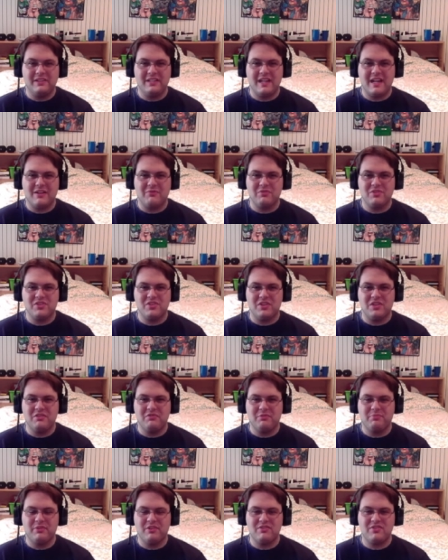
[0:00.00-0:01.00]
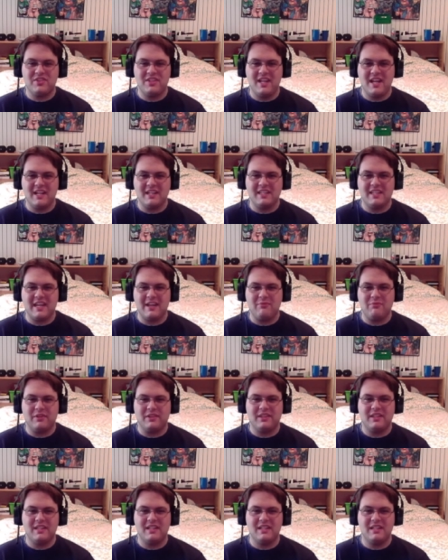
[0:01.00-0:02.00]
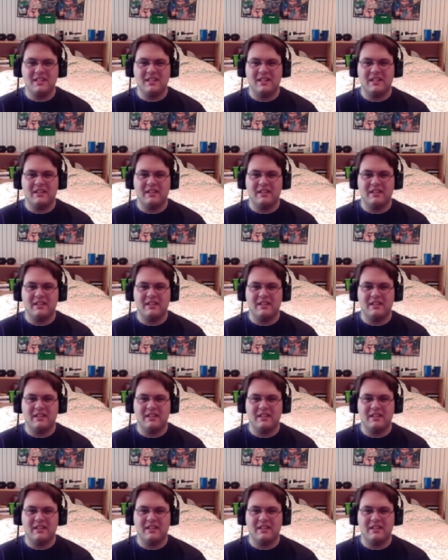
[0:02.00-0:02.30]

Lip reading: yeah, we're starting to approach the end game with the